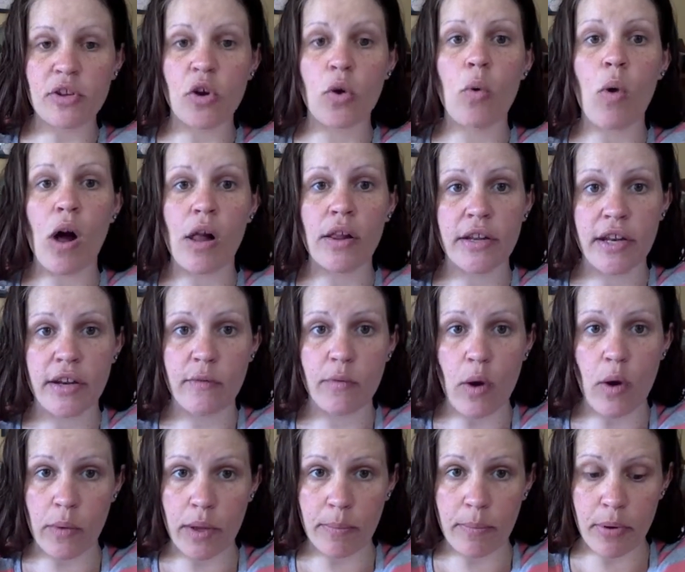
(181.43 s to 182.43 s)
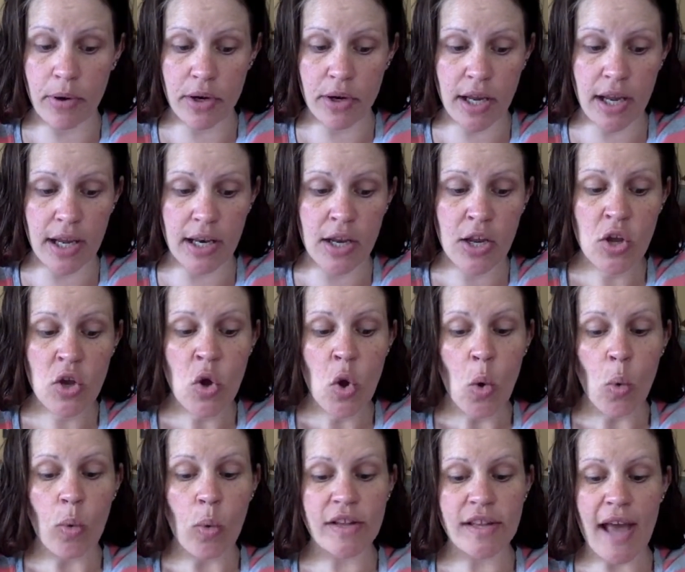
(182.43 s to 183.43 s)
the quality of what we put in.
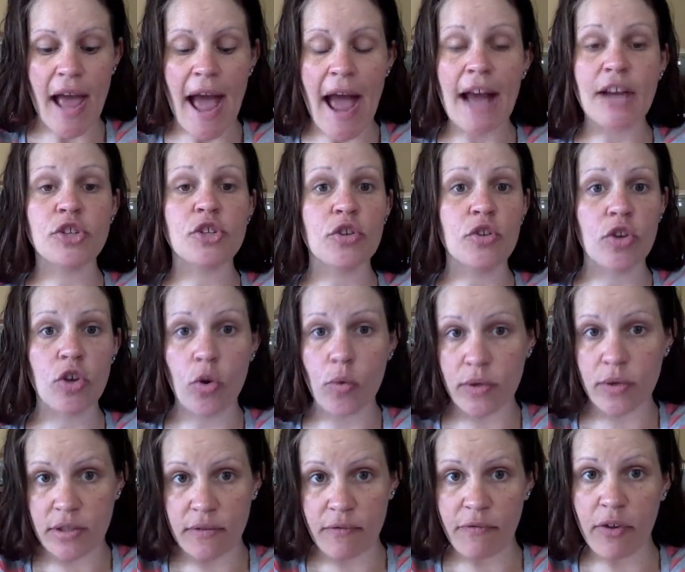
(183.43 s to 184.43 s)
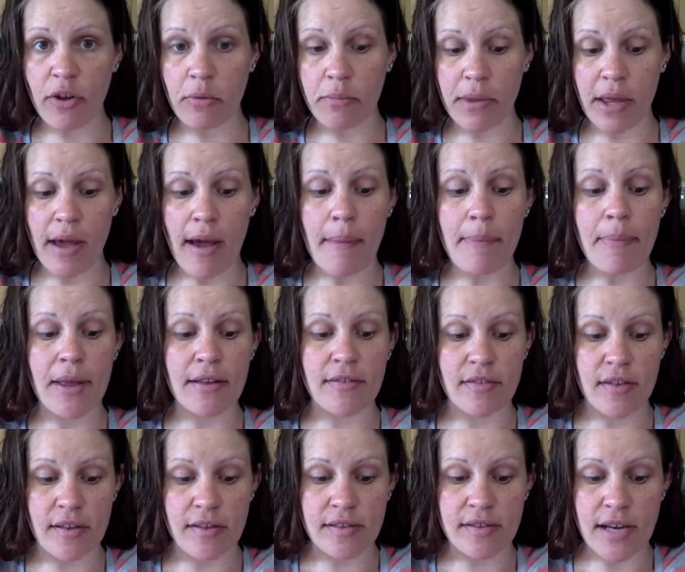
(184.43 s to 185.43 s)
What's actually going to fill me up and
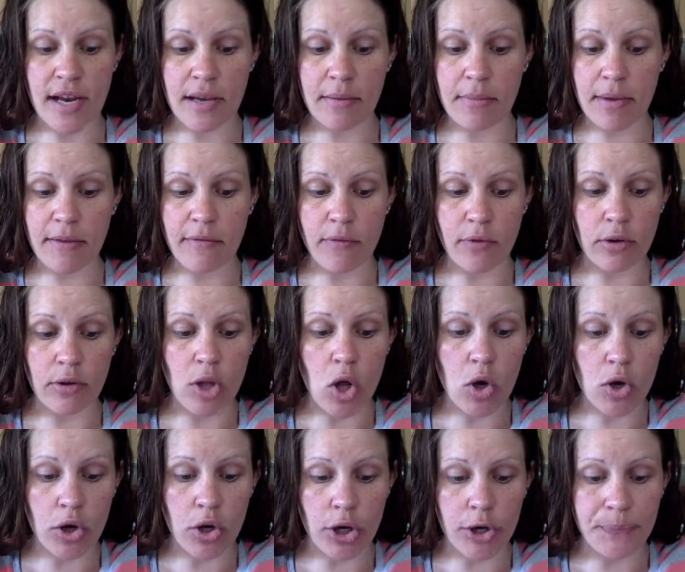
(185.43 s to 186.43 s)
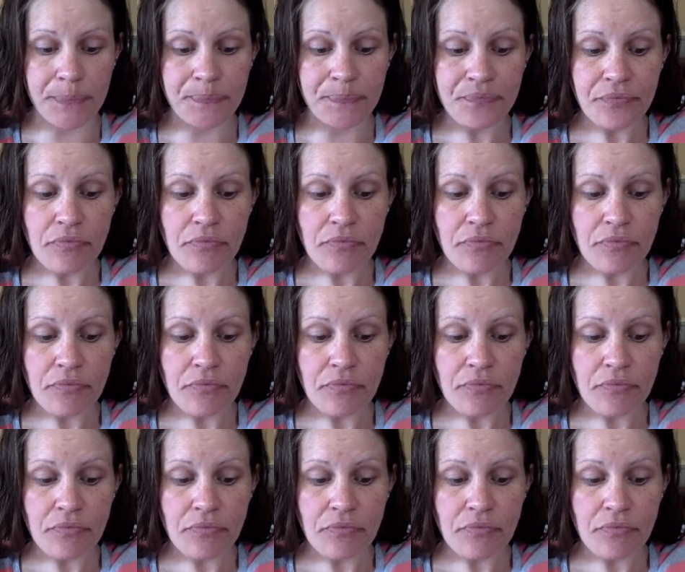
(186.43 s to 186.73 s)
sustain me for longer?